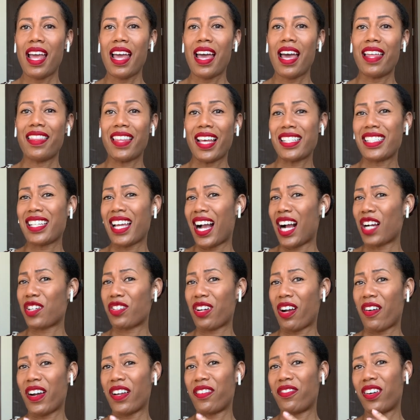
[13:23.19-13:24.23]
And that's after
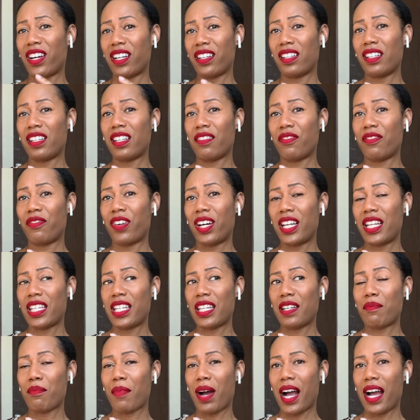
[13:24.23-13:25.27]
how I
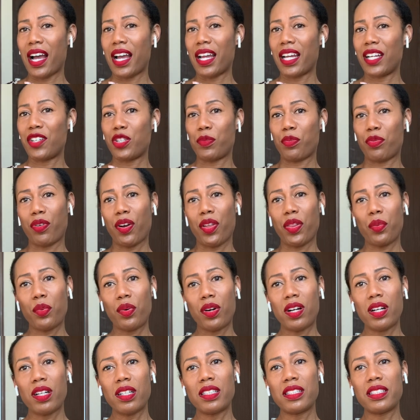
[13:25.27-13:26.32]
funded my trip around the
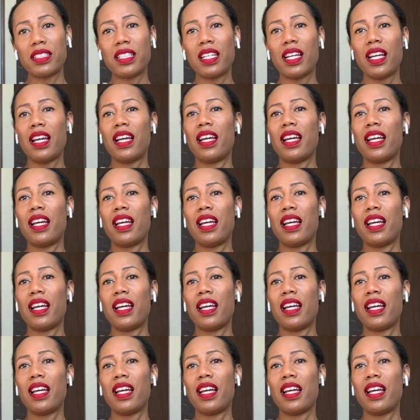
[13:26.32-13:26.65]
world.